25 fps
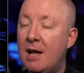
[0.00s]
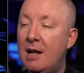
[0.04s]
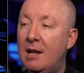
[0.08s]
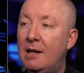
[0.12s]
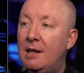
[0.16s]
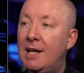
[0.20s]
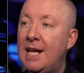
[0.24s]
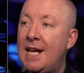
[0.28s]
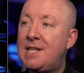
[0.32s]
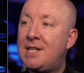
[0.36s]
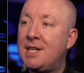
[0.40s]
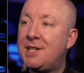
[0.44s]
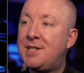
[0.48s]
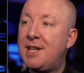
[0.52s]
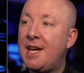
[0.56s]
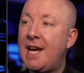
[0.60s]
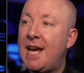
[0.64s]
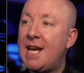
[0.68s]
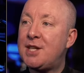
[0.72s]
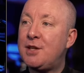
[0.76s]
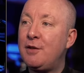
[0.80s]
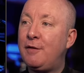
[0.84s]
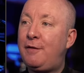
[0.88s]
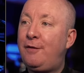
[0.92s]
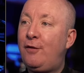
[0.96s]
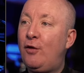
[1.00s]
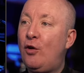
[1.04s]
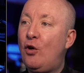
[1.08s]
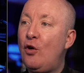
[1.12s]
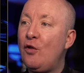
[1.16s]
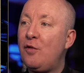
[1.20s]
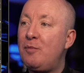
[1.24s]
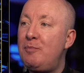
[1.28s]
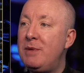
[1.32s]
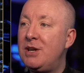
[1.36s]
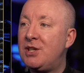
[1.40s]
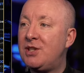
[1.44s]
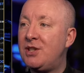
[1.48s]
LISA T is the
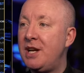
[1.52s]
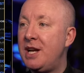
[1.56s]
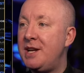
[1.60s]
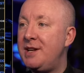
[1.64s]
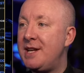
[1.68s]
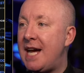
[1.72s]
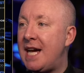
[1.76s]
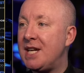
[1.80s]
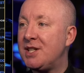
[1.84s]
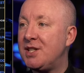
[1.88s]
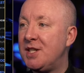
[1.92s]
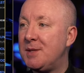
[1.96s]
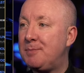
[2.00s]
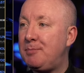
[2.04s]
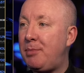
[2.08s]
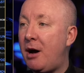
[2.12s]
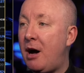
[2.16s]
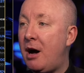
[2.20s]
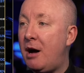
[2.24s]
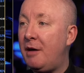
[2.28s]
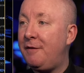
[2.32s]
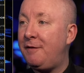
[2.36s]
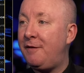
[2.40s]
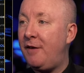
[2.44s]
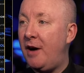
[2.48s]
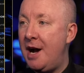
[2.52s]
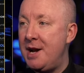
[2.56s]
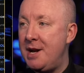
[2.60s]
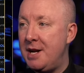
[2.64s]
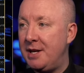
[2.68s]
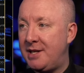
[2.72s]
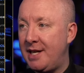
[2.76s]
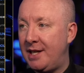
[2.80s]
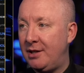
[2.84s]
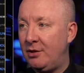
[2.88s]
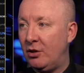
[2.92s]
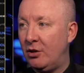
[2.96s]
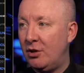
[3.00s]
fourth mission in NASA's Pathfinder
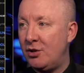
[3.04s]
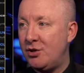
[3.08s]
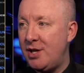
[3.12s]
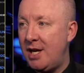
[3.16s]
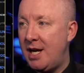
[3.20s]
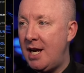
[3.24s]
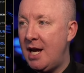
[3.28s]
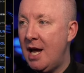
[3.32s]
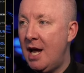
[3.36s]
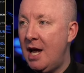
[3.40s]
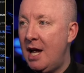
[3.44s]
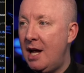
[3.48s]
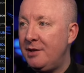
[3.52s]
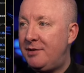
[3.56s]
Technology